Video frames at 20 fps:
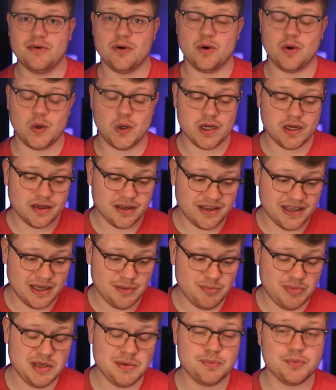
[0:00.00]
for our
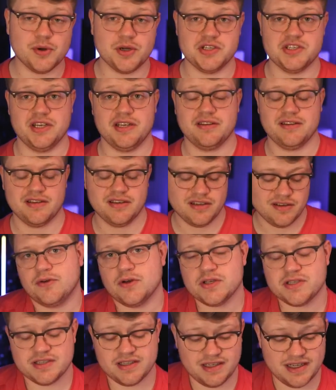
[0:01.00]
KMP project.
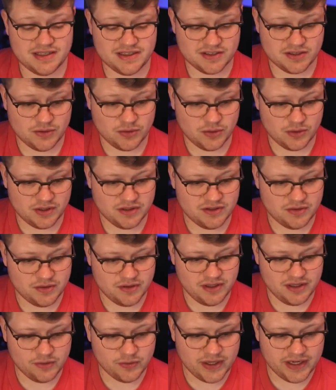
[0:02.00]
First, let's go into
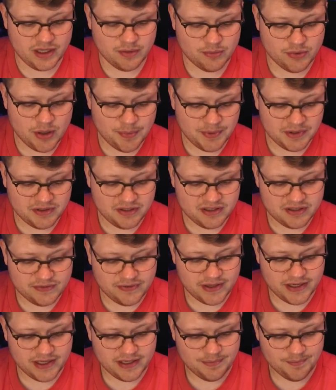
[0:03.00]
the Gradle properties
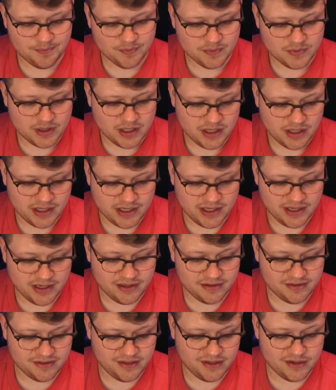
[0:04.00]
file.
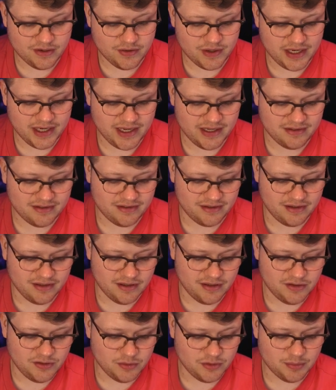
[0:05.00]
And here add
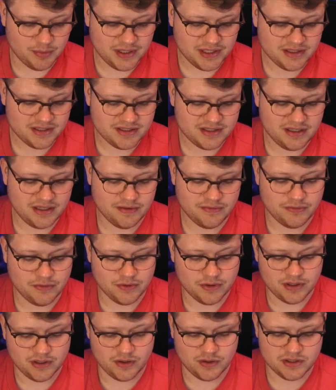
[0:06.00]
a new dependency. If
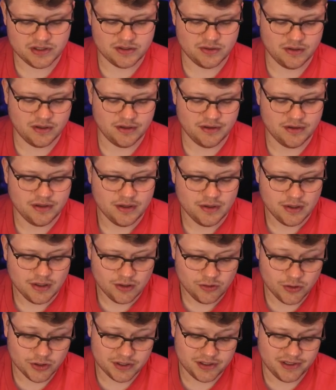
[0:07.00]
you are also on
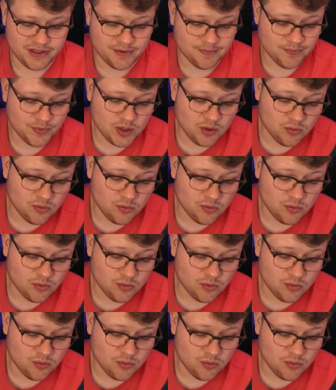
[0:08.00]
Kotlin